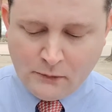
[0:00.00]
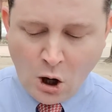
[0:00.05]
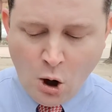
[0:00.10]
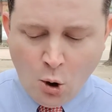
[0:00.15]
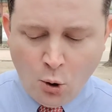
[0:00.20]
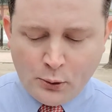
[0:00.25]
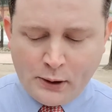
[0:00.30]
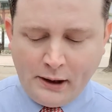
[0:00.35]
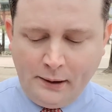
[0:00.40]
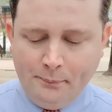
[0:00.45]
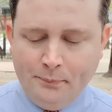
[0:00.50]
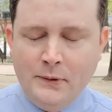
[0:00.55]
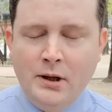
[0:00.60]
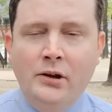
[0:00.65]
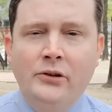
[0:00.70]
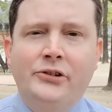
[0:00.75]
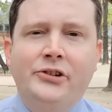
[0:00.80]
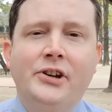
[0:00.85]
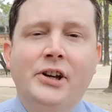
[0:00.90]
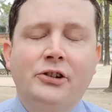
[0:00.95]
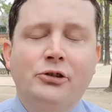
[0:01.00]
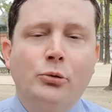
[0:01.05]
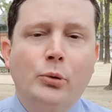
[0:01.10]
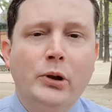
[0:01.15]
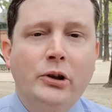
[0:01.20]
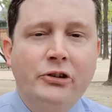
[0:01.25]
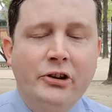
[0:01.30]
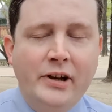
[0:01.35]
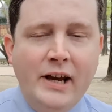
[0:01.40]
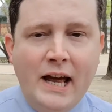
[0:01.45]
Okay, this next one
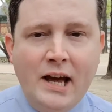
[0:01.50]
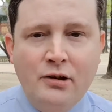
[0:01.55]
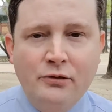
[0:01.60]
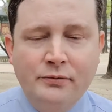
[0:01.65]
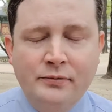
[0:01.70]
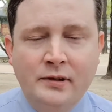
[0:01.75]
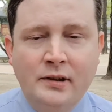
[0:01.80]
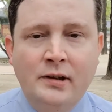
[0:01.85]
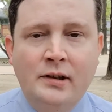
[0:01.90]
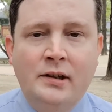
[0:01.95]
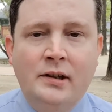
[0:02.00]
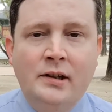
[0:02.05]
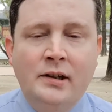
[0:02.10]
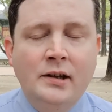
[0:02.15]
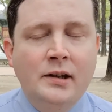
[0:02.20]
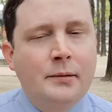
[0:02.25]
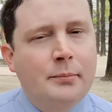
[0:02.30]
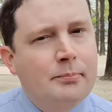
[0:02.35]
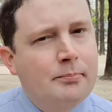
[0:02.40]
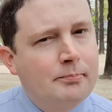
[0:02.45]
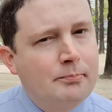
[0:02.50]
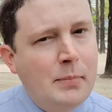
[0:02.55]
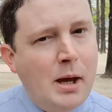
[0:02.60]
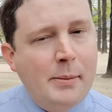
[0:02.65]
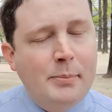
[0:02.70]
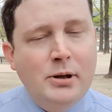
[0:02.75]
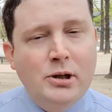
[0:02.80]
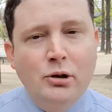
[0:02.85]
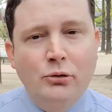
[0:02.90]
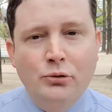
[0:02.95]
is a noun.
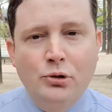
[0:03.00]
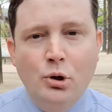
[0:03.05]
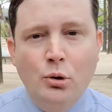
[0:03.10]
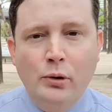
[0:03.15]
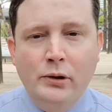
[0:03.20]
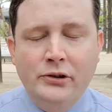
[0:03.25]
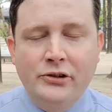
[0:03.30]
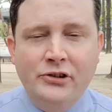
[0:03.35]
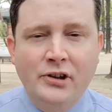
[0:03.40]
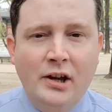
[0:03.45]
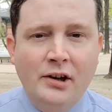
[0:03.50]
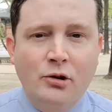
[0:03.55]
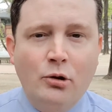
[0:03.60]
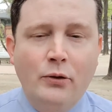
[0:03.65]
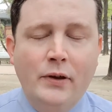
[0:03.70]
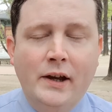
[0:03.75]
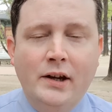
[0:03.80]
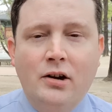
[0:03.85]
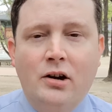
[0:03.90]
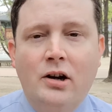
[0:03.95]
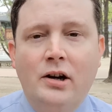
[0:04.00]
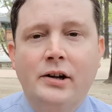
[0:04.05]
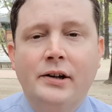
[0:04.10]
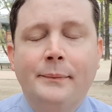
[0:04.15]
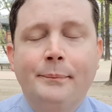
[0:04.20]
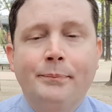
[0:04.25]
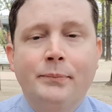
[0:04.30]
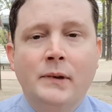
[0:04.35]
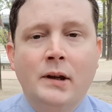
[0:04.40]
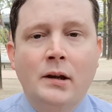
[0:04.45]
Maybe you don't know it, it's not all that hard.
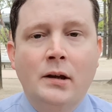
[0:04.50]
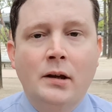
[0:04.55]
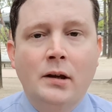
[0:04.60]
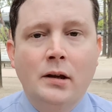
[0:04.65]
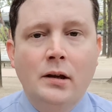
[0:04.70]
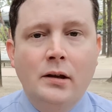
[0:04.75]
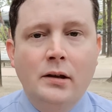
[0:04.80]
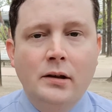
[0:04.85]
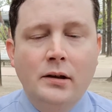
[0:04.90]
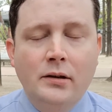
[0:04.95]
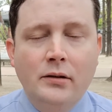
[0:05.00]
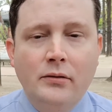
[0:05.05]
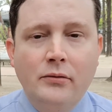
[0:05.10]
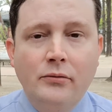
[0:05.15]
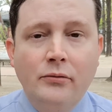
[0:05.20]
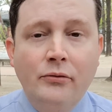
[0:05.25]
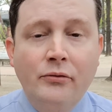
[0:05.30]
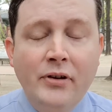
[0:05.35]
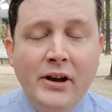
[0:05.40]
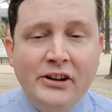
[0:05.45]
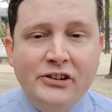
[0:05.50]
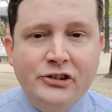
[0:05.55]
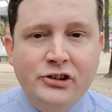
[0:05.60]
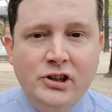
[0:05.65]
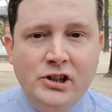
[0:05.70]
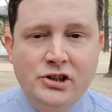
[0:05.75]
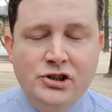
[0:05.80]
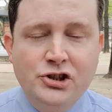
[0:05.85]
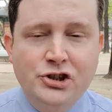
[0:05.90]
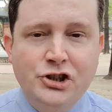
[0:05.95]

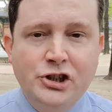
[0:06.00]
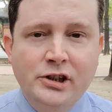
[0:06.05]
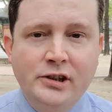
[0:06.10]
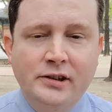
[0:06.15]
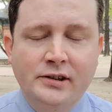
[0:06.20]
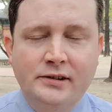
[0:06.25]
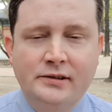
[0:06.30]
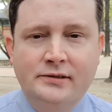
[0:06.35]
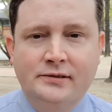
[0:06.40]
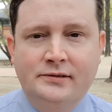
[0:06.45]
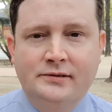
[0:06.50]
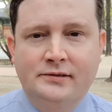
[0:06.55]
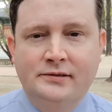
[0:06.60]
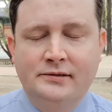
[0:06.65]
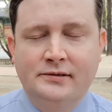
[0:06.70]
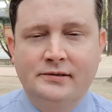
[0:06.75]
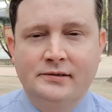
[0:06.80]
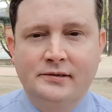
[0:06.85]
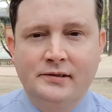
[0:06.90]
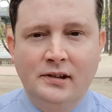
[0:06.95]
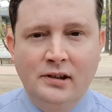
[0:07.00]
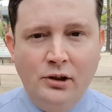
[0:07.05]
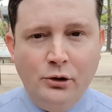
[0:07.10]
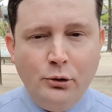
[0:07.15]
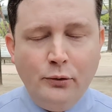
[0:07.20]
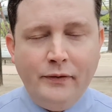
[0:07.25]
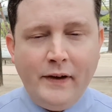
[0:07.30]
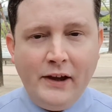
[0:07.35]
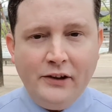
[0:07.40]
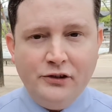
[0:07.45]
Vestige. A
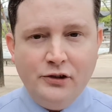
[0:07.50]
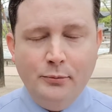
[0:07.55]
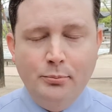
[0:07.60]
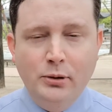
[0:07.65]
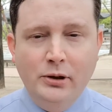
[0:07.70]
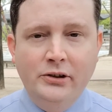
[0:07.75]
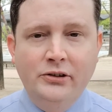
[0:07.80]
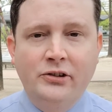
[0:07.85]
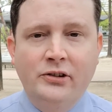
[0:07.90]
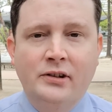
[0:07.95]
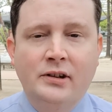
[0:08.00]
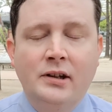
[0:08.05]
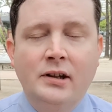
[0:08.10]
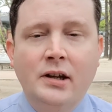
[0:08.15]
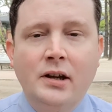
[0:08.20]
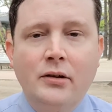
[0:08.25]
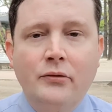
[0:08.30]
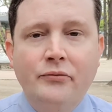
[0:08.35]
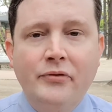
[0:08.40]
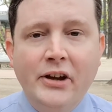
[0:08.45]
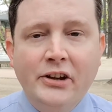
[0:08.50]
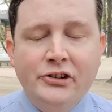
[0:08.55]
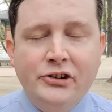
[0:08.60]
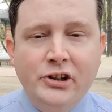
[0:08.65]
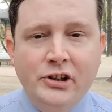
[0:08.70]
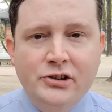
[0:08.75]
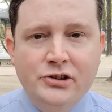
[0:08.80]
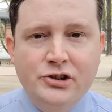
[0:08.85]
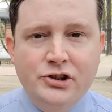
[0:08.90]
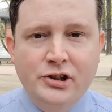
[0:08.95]
little faster, please.
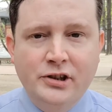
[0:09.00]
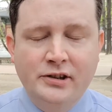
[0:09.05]
Vestige.